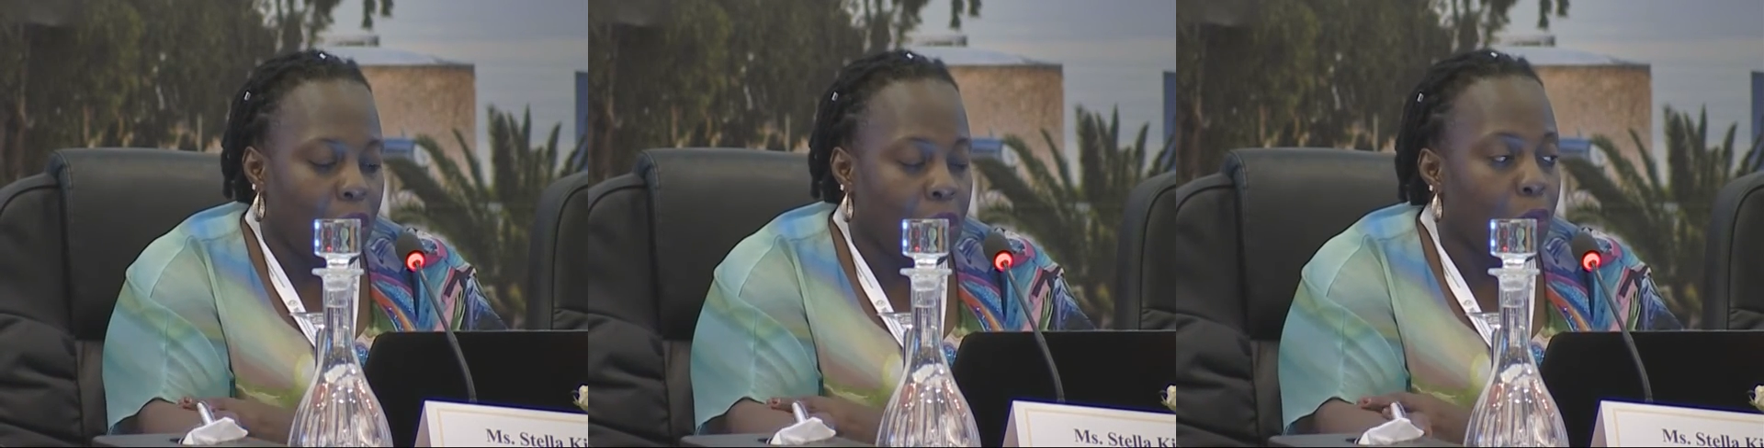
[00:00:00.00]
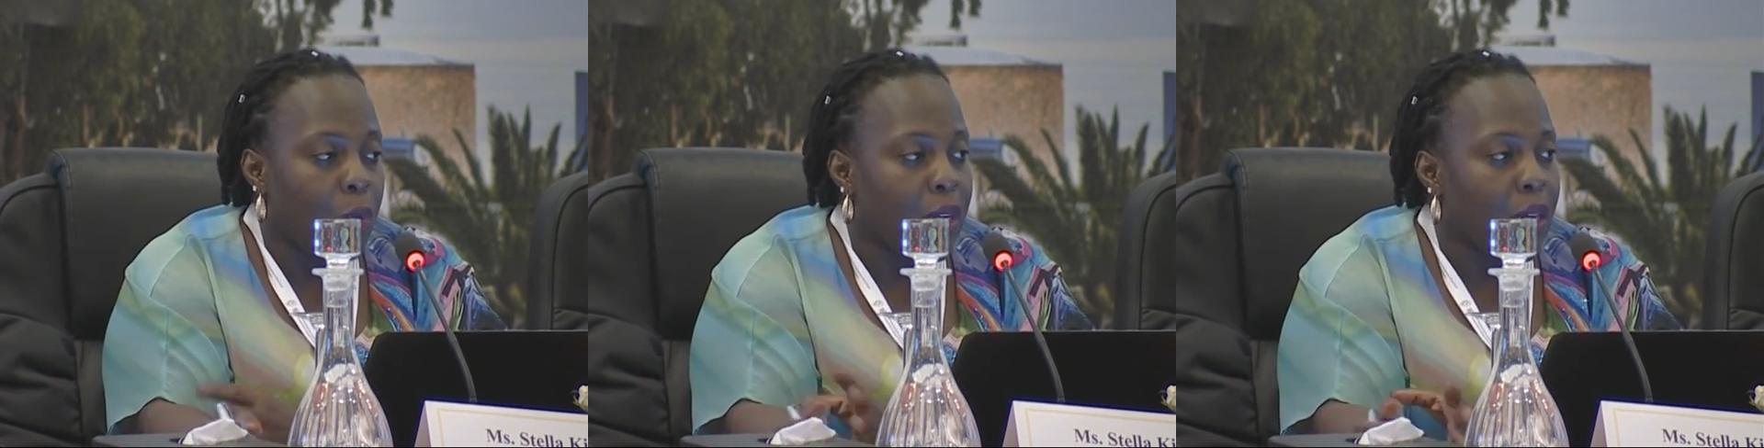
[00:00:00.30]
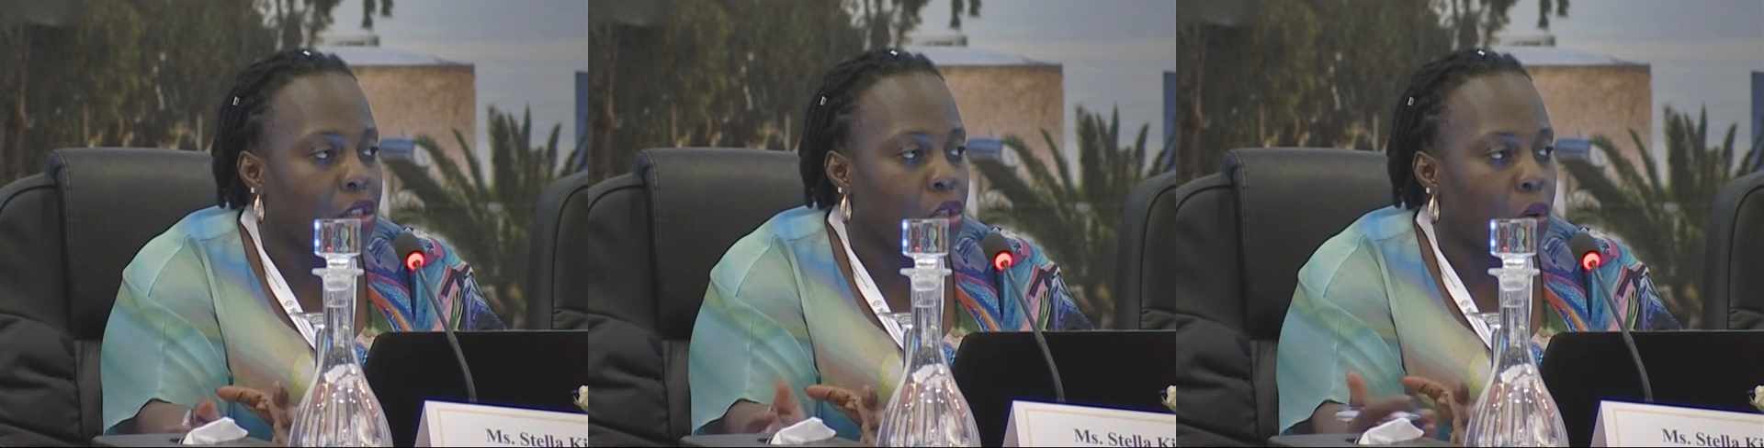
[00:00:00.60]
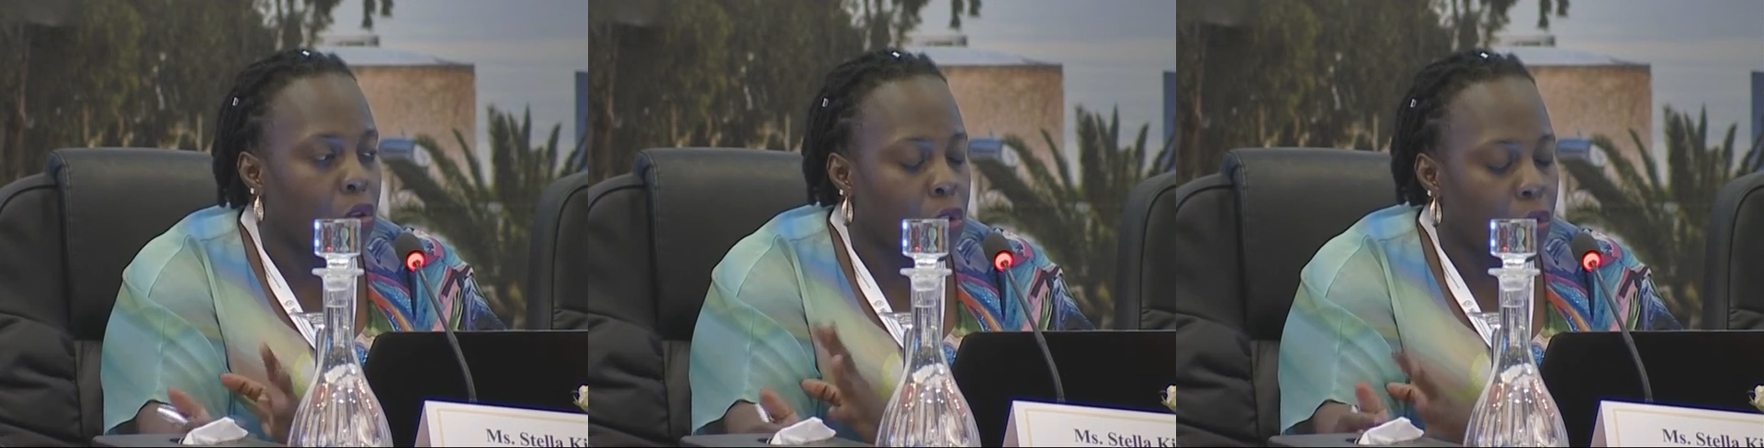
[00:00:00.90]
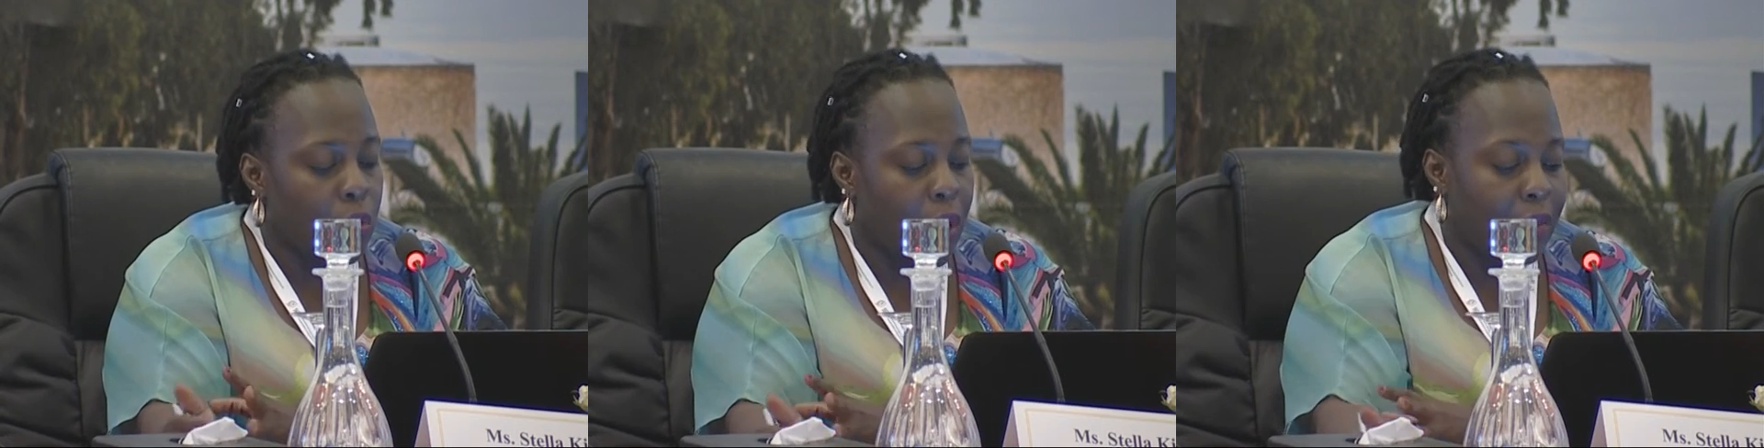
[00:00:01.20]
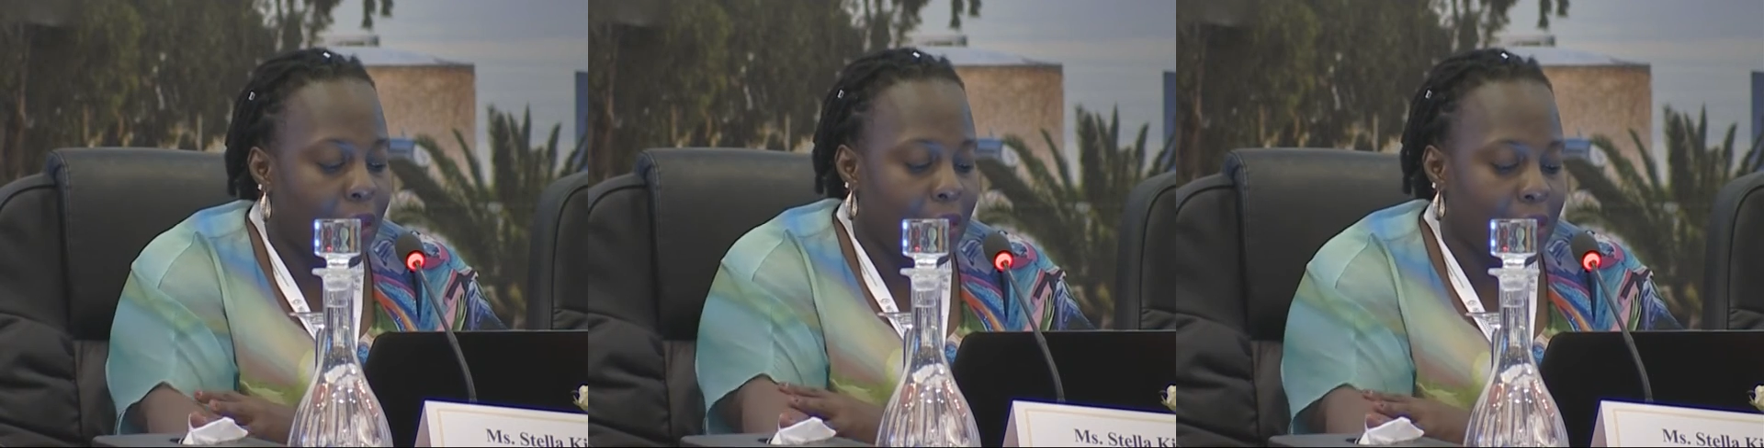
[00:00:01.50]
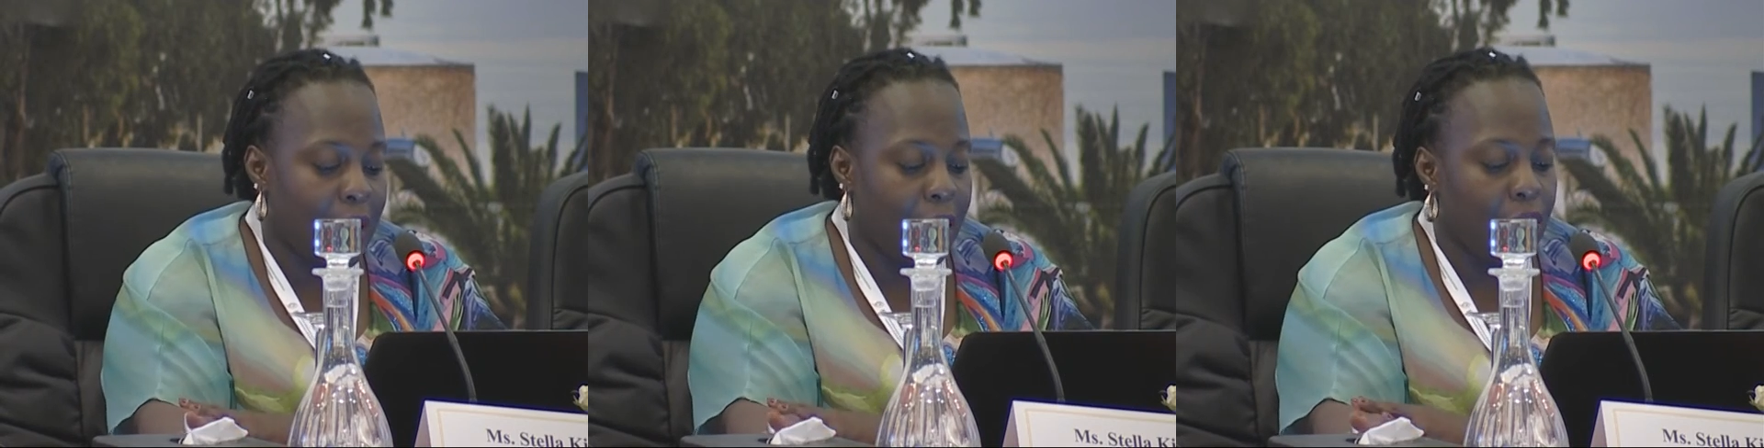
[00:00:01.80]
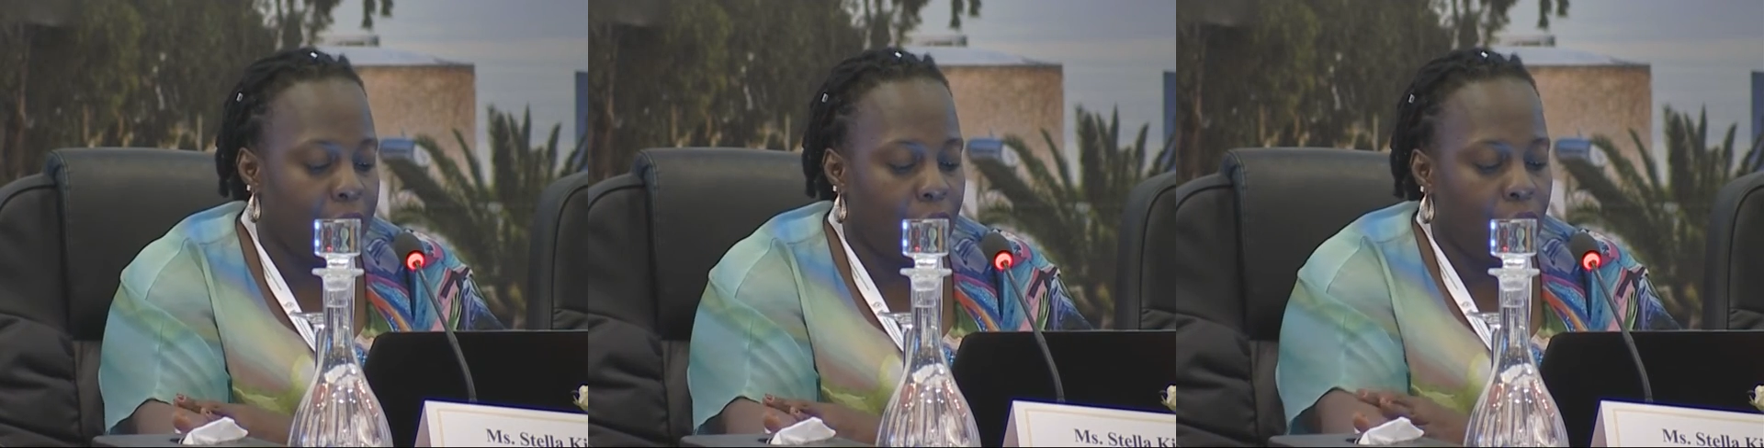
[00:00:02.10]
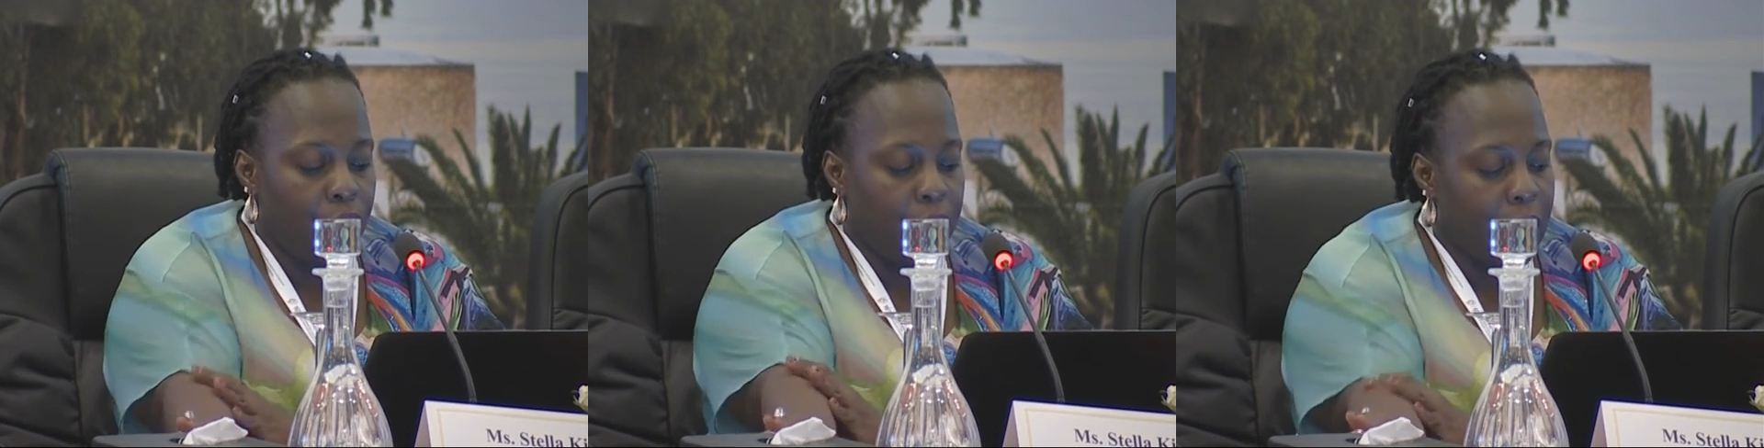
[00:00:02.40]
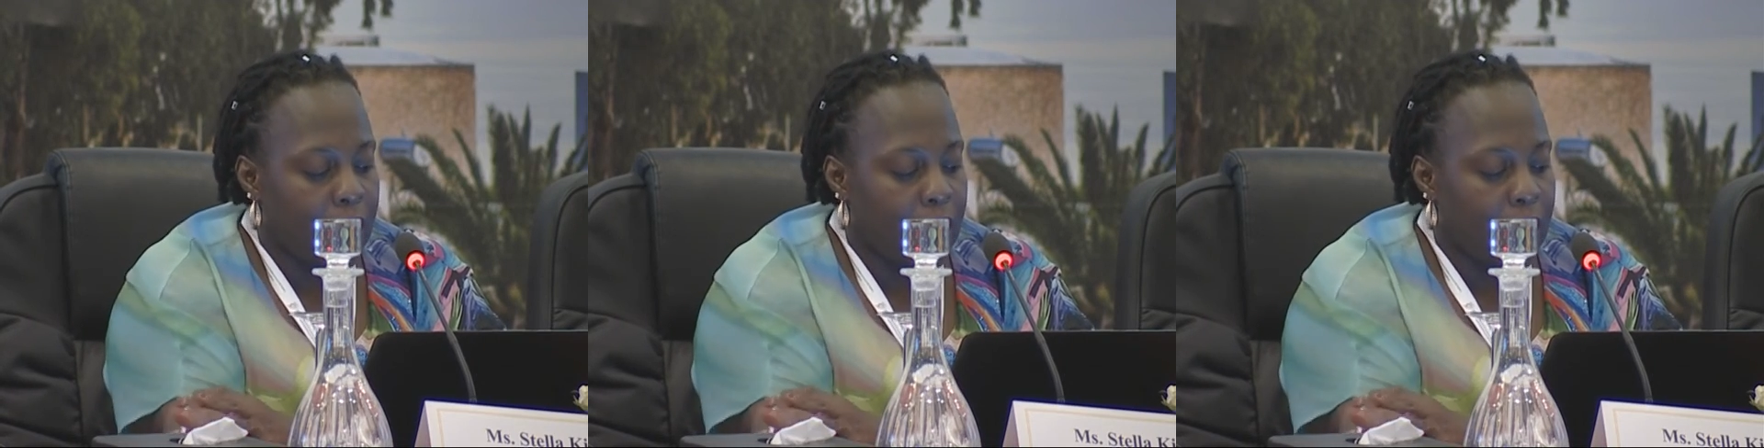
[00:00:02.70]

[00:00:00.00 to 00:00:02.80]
So we need to also look at the other side of the coin